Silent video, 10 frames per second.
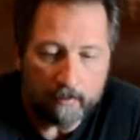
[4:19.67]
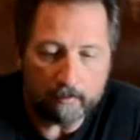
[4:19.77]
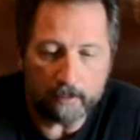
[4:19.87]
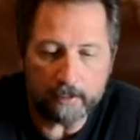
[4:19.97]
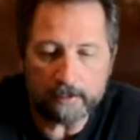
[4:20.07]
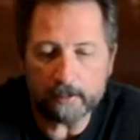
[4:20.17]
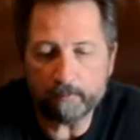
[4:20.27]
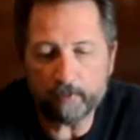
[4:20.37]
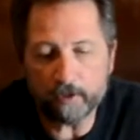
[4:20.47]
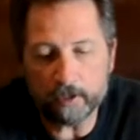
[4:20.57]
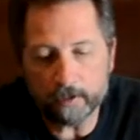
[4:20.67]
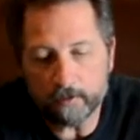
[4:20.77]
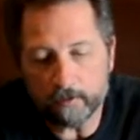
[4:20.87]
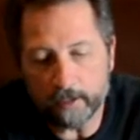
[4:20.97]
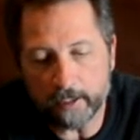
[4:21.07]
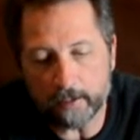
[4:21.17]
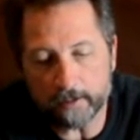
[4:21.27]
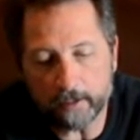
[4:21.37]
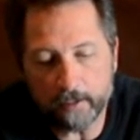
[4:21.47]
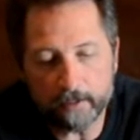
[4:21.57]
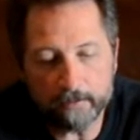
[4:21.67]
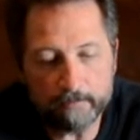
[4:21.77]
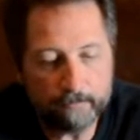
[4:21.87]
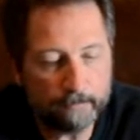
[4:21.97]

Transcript: Real easy to put on a new dial indicator.